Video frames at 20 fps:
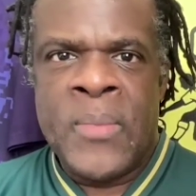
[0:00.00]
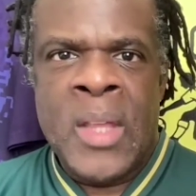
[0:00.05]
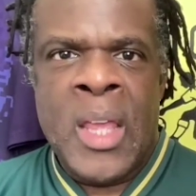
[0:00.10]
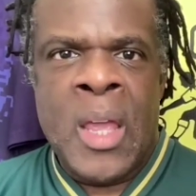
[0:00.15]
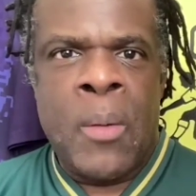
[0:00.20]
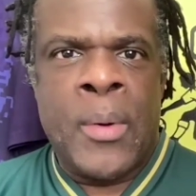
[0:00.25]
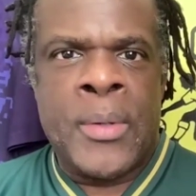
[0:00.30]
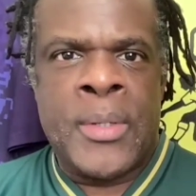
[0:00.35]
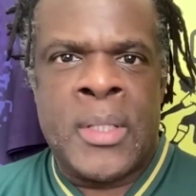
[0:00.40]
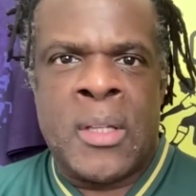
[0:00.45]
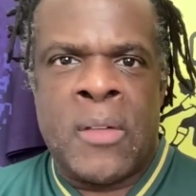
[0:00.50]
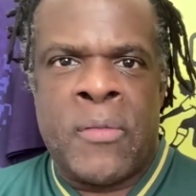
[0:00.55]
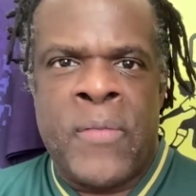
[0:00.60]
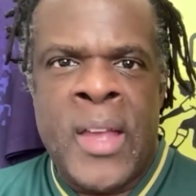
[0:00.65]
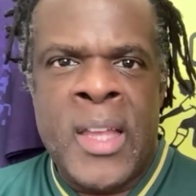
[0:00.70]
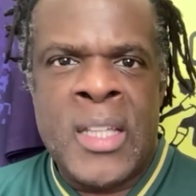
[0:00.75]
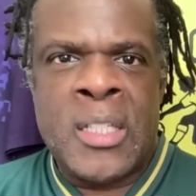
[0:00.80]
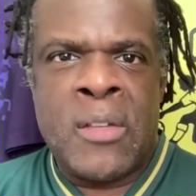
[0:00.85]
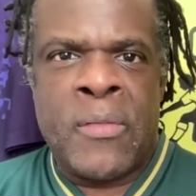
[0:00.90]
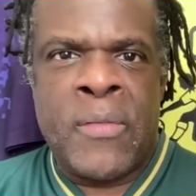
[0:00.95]
It was a
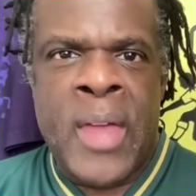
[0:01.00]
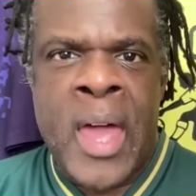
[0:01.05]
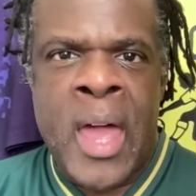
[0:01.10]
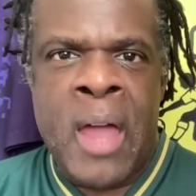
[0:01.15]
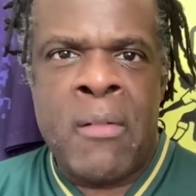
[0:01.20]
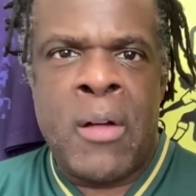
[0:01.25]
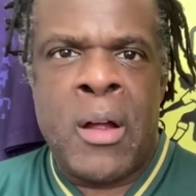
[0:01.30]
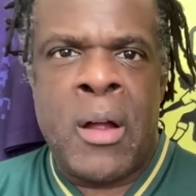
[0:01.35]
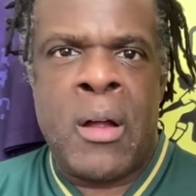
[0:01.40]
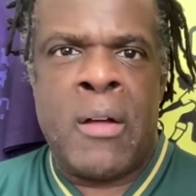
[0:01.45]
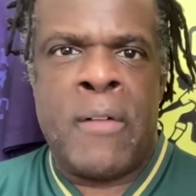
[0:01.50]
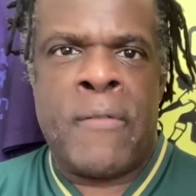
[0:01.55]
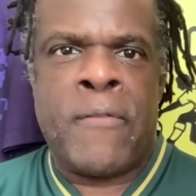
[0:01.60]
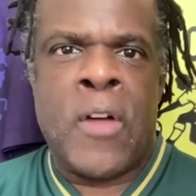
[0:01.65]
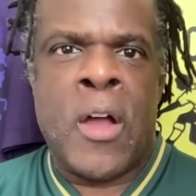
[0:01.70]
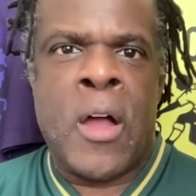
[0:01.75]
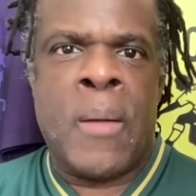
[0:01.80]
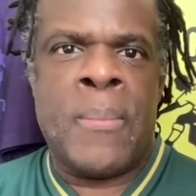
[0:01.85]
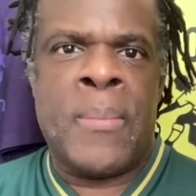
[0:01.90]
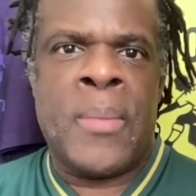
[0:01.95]
defensive error
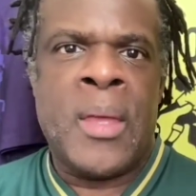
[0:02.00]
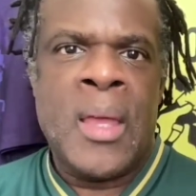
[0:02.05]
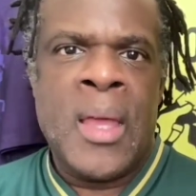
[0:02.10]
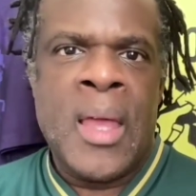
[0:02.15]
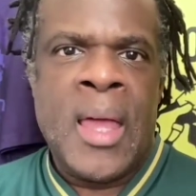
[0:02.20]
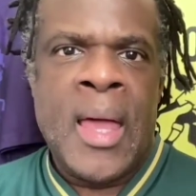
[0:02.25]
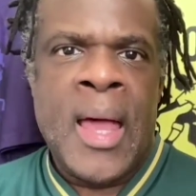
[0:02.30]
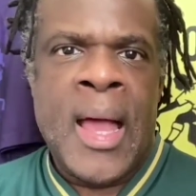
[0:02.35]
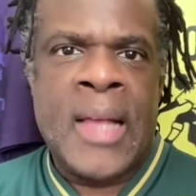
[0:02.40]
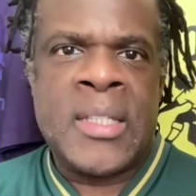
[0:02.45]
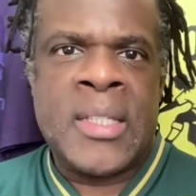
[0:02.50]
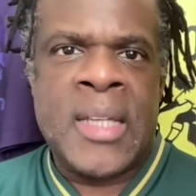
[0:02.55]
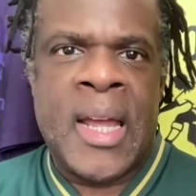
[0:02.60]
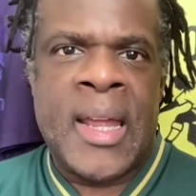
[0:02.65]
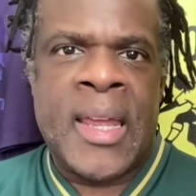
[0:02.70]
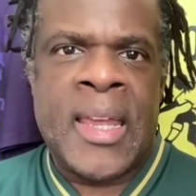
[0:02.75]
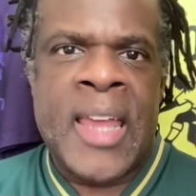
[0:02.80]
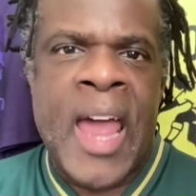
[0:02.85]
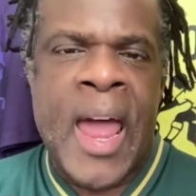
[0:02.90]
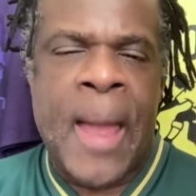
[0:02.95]
from
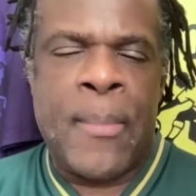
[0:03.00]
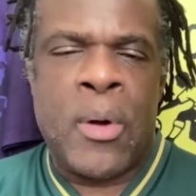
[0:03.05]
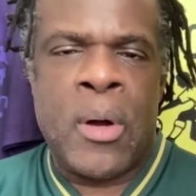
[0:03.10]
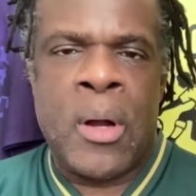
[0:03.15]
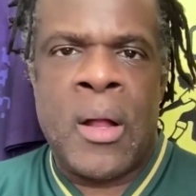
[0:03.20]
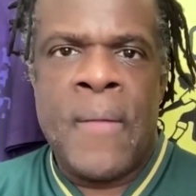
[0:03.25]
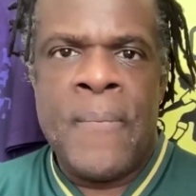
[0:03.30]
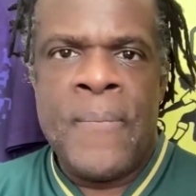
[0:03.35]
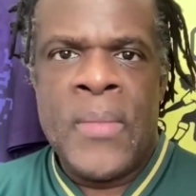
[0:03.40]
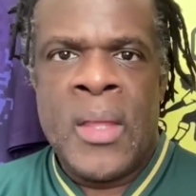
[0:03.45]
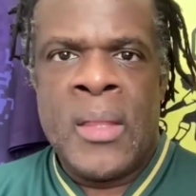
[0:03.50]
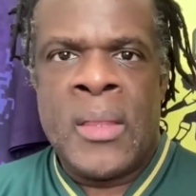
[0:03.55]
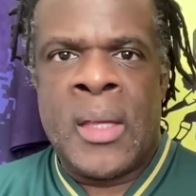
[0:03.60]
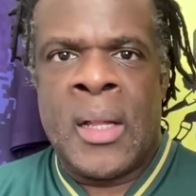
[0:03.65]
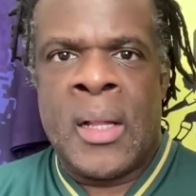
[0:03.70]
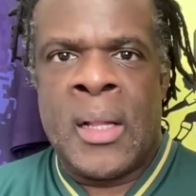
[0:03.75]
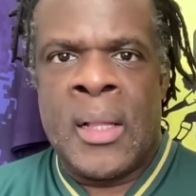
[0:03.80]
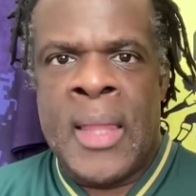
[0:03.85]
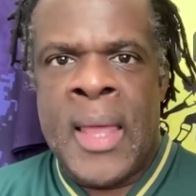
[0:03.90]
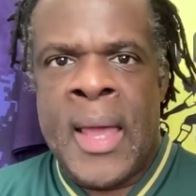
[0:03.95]
Hassane Kamara
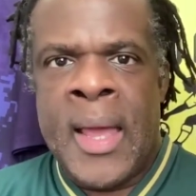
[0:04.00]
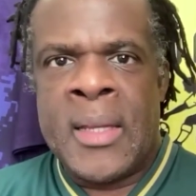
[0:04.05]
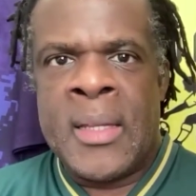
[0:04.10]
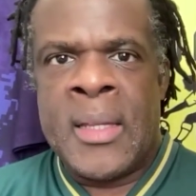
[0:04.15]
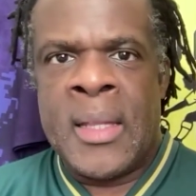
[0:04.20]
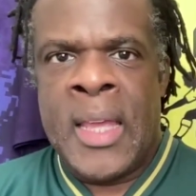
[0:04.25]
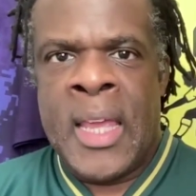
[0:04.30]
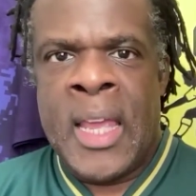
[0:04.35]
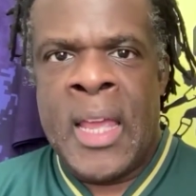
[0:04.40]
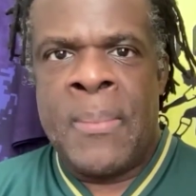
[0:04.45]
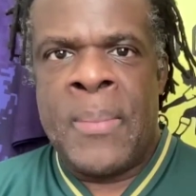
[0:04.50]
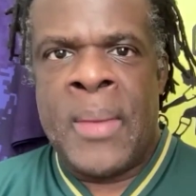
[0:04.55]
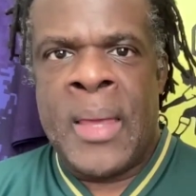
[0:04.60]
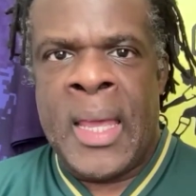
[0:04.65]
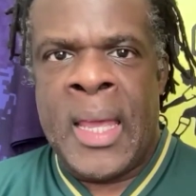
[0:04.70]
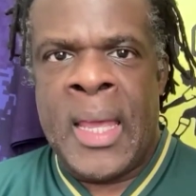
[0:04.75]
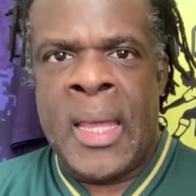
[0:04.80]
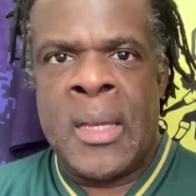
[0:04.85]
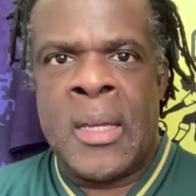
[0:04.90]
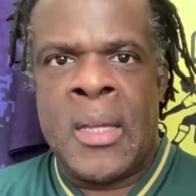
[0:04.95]
that let him
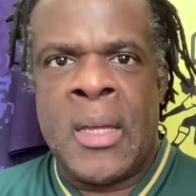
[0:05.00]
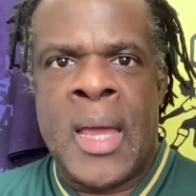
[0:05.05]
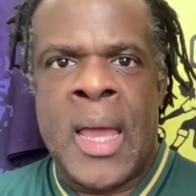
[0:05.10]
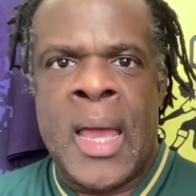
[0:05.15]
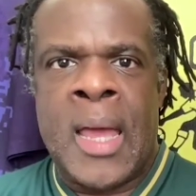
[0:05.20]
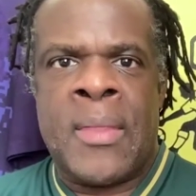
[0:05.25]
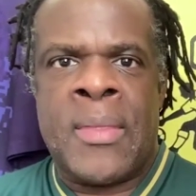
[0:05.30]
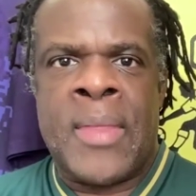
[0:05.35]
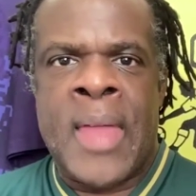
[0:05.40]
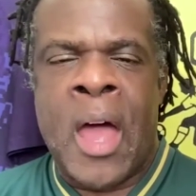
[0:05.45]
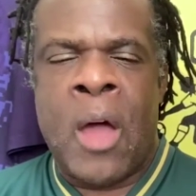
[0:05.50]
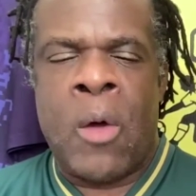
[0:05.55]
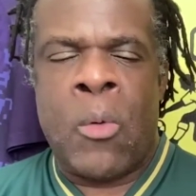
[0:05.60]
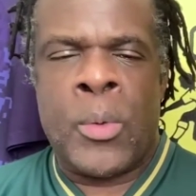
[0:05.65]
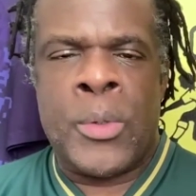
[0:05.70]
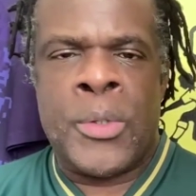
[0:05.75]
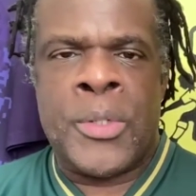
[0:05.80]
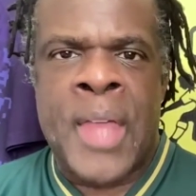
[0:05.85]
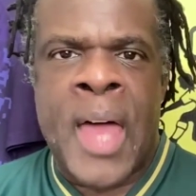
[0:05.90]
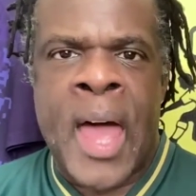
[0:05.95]
in, and that
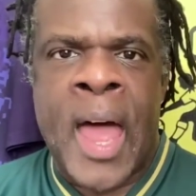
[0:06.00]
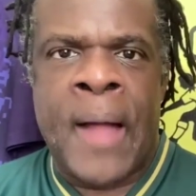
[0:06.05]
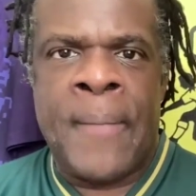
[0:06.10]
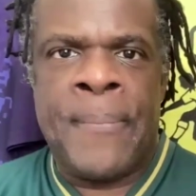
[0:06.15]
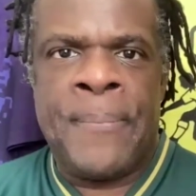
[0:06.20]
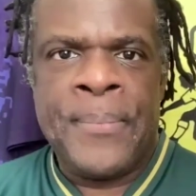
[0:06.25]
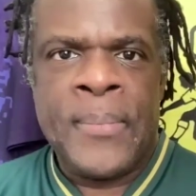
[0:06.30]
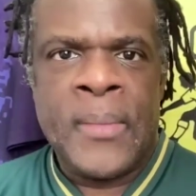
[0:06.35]
was that.